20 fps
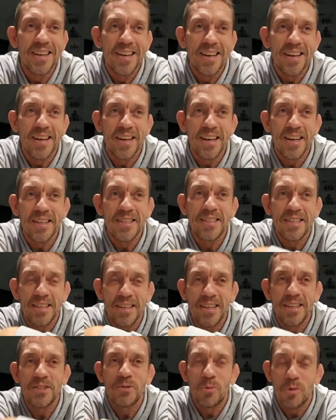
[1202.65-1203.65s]

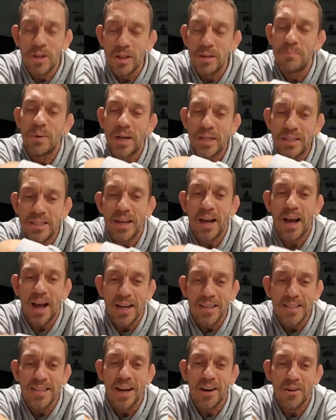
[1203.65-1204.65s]
he's one of the best
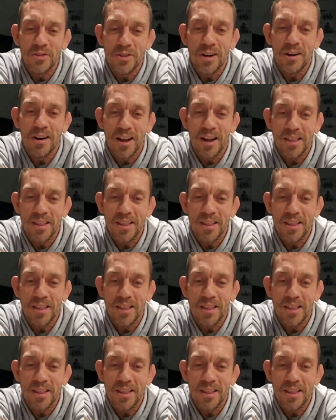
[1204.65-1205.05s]
guys out there,